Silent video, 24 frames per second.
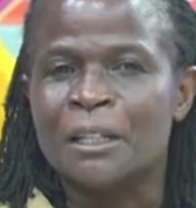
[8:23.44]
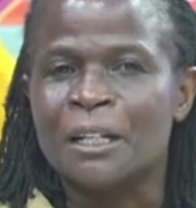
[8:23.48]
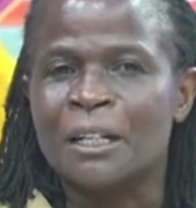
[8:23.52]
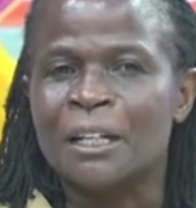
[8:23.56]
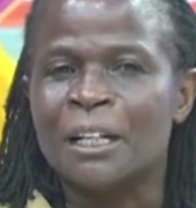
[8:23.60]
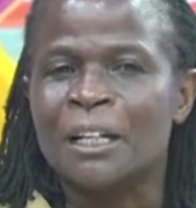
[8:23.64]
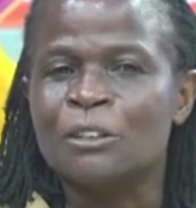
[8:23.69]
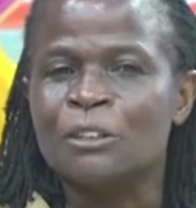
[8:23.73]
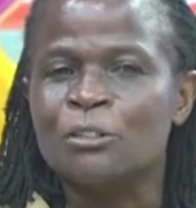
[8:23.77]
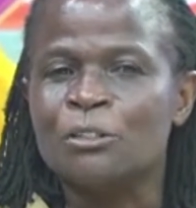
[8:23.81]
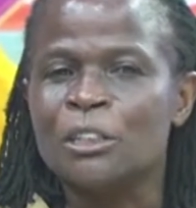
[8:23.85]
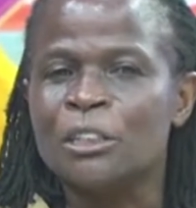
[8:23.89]
the
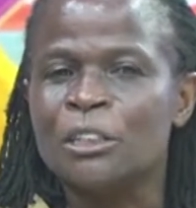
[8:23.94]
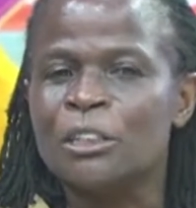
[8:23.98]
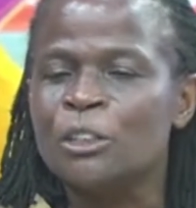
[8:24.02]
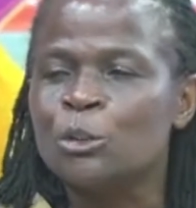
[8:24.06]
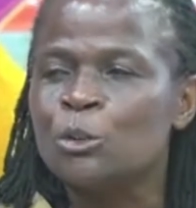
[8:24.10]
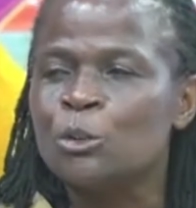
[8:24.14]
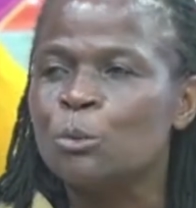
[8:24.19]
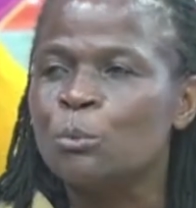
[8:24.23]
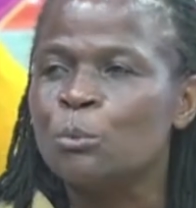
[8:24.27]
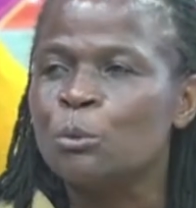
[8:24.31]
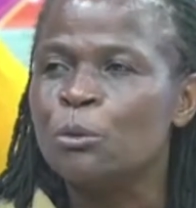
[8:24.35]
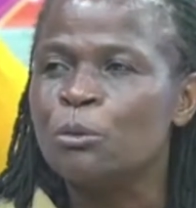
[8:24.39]
country
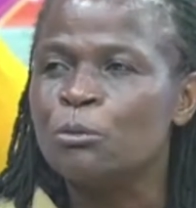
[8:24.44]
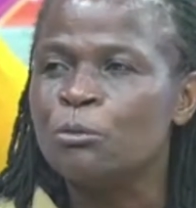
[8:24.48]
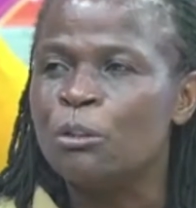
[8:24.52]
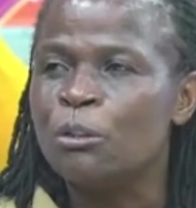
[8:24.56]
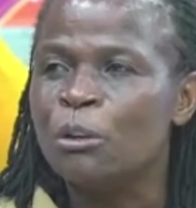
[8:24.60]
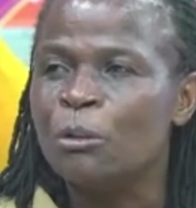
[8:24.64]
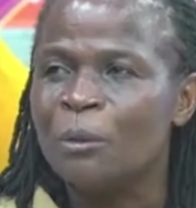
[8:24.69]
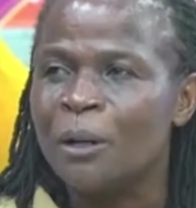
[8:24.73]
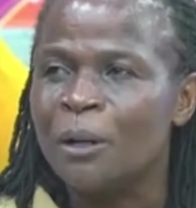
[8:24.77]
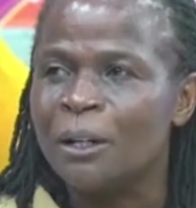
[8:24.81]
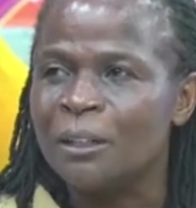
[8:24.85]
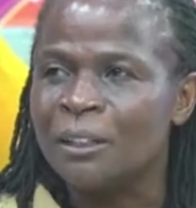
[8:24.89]
needs to move
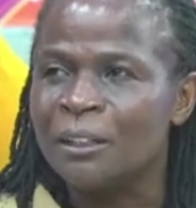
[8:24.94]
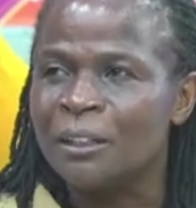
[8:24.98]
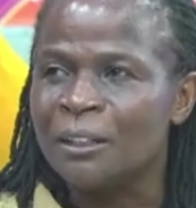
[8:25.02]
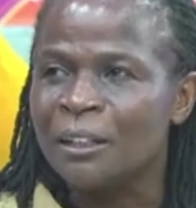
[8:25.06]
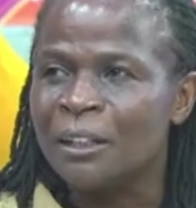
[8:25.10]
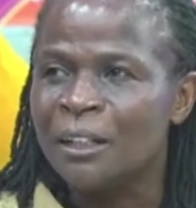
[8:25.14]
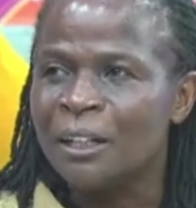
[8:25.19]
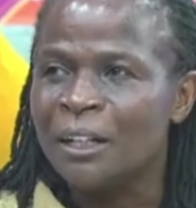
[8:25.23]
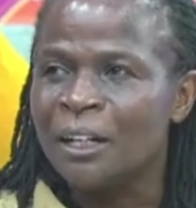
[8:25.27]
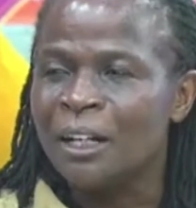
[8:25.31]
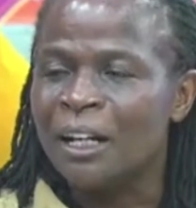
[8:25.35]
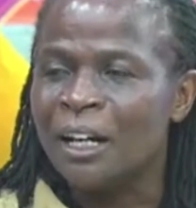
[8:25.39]
forward.
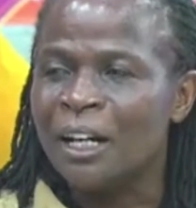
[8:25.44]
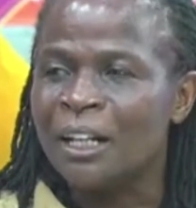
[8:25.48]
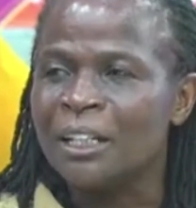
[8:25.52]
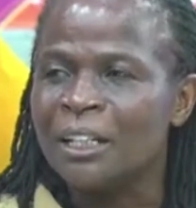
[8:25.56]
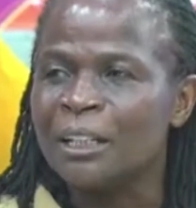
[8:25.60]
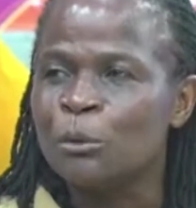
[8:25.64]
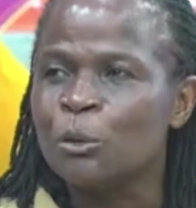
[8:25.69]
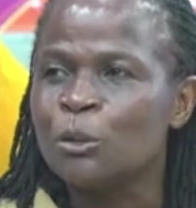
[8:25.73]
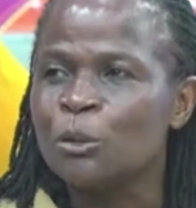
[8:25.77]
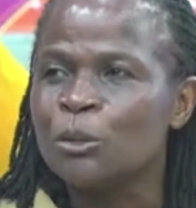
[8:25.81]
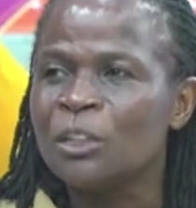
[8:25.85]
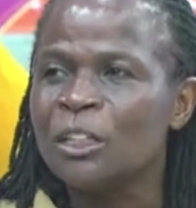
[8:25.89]
Mm-hmm. And
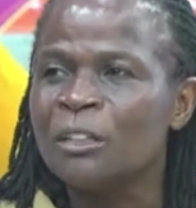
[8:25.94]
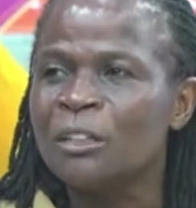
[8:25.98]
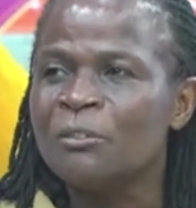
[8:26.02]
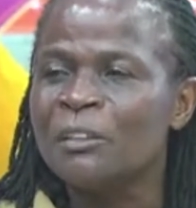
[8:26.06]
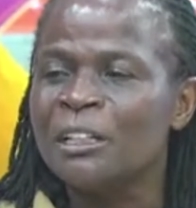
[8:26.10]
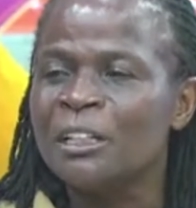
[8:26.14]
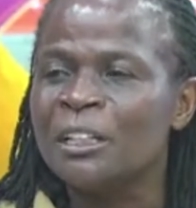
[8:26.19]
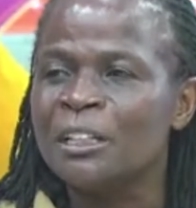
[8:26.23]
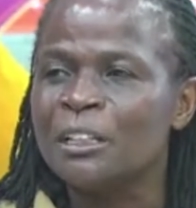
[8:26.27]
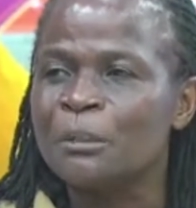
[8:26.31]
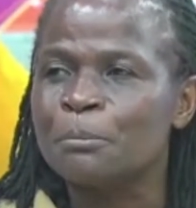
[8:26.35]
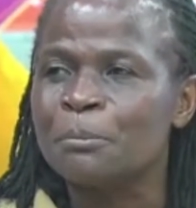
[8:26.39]
he was
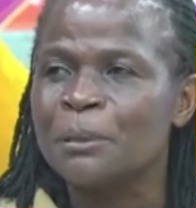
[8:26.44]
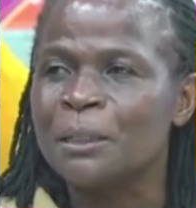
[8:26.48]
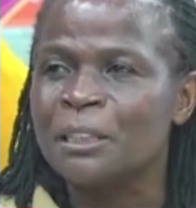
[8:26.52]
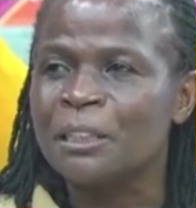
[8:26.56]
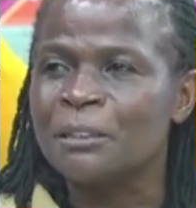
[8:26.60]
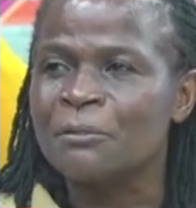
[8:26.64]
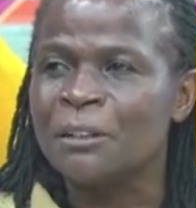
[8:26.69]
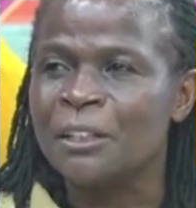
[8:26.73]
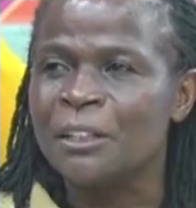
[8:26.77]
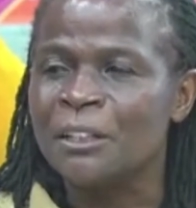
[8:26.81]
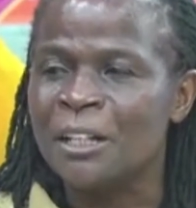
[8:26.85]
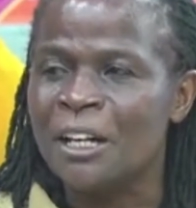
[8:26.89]
giving his
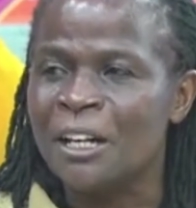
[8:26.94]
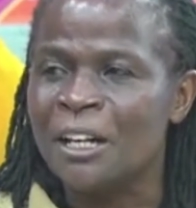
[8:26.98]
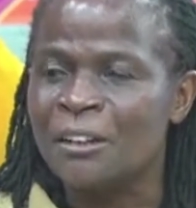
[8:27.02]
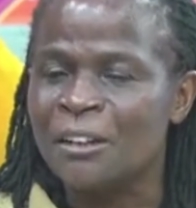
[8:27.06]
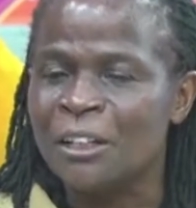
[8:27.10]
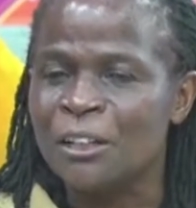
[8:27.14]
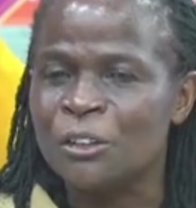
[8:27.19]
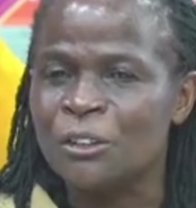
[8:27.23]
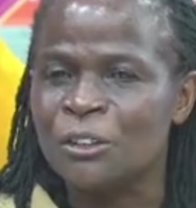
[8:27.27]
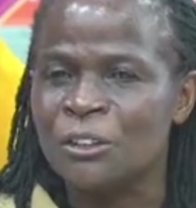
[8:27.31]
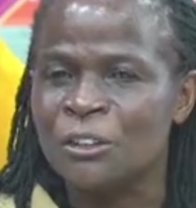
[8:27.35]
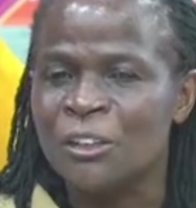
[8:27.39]
specific
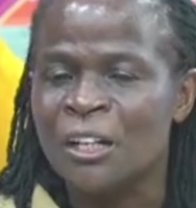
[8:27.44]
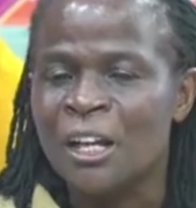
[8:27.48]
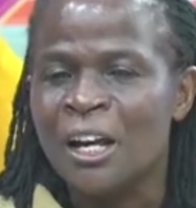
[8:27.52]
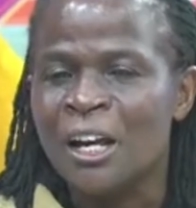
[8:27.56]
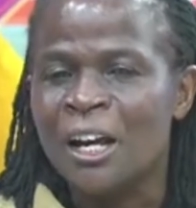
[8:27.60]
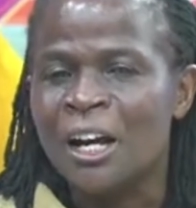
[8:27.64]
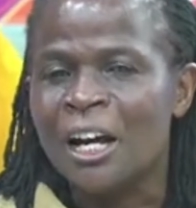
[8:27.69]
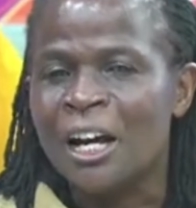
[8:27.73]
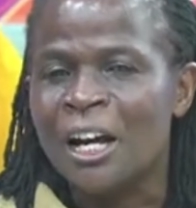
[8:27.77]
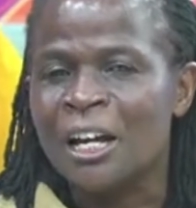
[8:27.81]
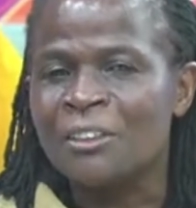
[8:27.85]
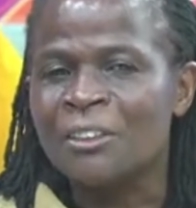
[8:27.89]
direction.
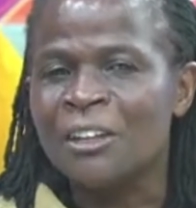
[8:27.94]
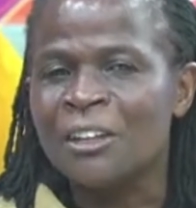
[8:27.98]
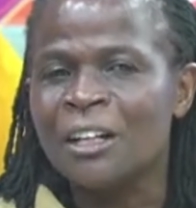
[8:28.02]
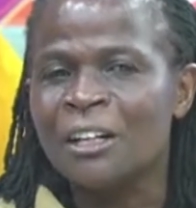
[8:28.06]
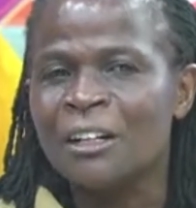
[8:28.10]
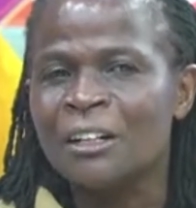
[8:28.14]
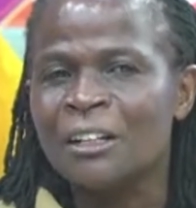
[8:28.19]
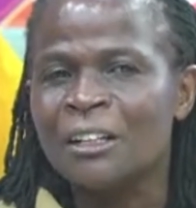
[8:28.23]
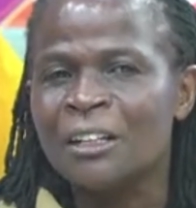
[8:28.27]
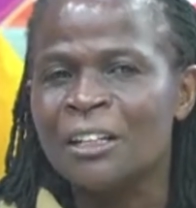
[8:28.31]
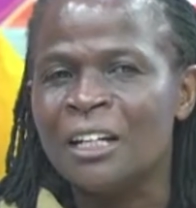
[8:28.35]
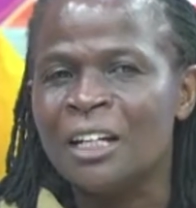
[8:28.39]
I
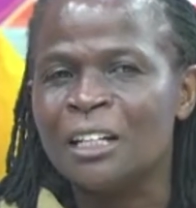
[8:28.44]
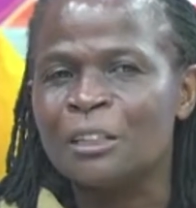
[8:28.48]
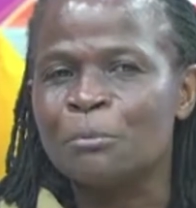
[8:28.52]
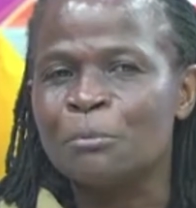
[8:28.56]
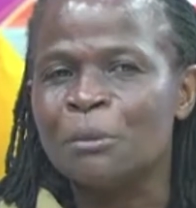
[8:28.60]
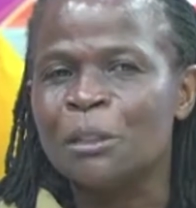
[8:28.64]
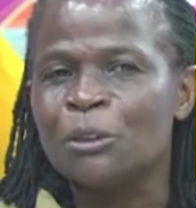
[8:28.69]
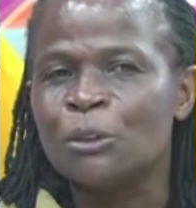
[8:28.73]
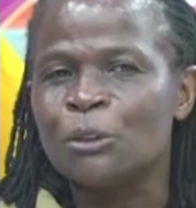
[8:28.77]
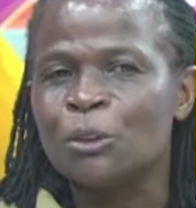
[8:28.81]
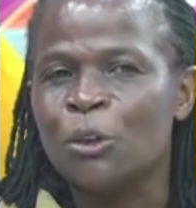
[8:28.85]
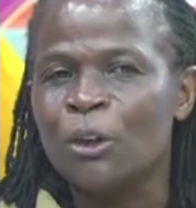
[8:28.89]
think he has
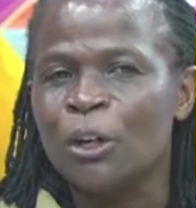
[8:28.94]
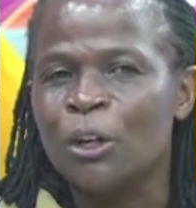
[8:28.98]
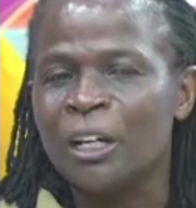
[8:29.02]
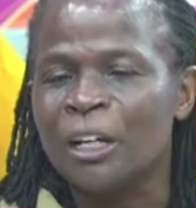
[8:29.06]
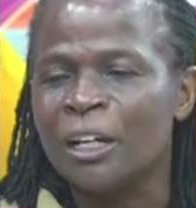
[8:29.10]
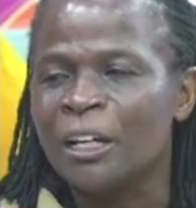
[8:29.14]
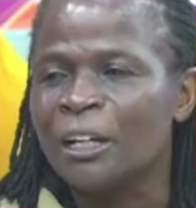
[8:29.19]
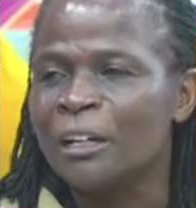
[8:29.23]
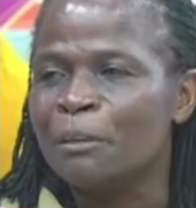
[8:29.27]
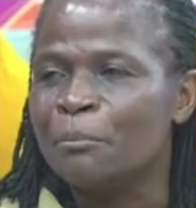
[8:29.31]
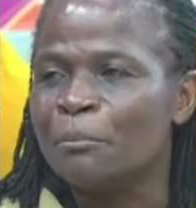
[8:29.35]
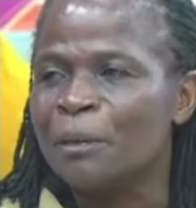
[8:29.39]
been
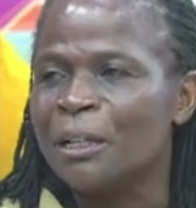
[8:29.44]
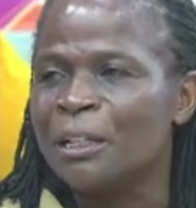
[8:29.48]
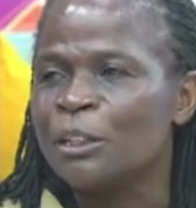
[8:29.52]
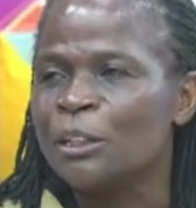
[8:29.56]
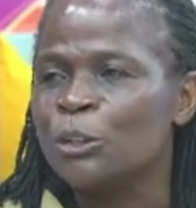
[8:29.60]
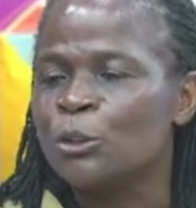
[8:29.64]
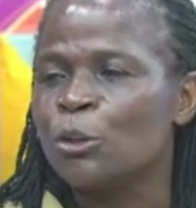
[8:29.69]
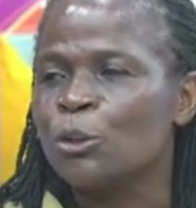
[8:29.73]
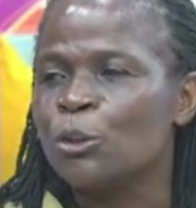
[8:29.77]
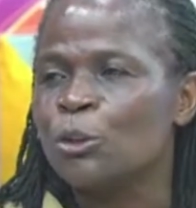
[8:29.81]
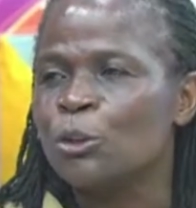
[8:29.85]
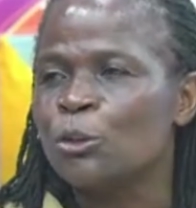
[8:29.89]
talking, but
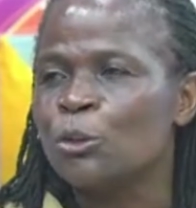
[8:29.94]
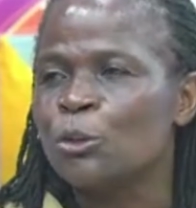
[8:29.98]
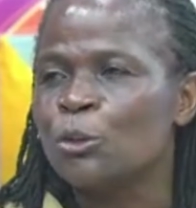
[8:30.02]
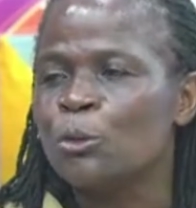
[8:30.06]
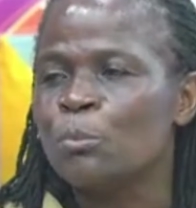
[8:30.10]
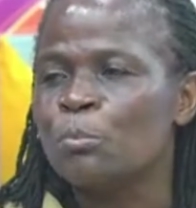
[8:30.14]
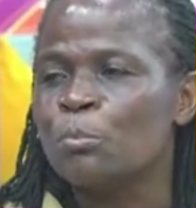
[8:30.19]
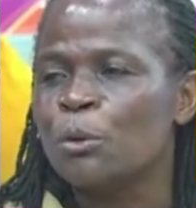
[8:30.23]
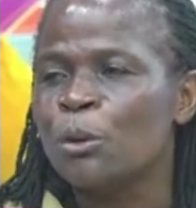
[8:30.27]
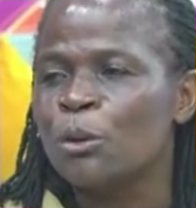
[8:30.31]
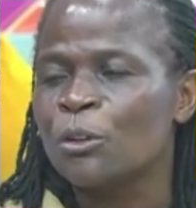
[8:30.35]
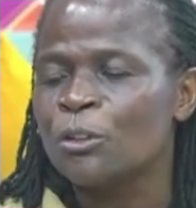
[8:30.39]
he talked
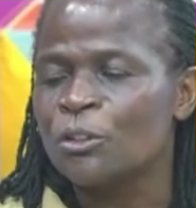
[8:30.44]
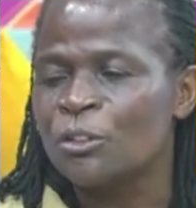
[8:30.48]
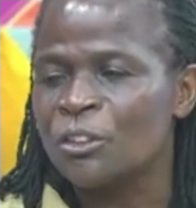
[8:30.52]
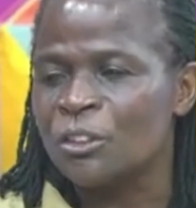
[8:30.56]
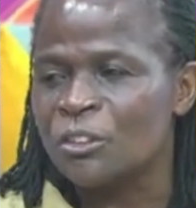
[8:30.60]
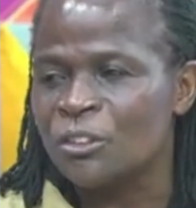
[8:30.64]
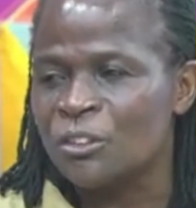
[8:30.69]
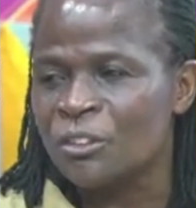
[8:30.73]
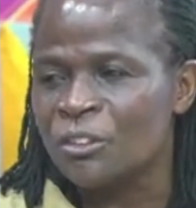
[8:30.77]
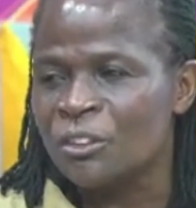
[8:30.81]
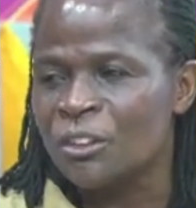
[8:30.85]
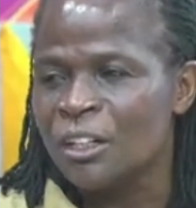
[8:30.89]
through
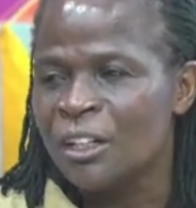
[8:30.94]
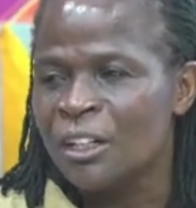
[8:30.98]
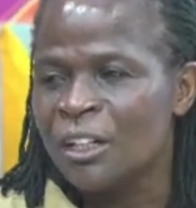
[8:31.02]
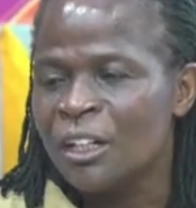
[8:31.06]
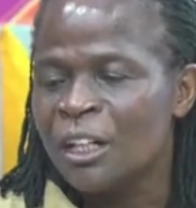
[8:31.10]
proxies.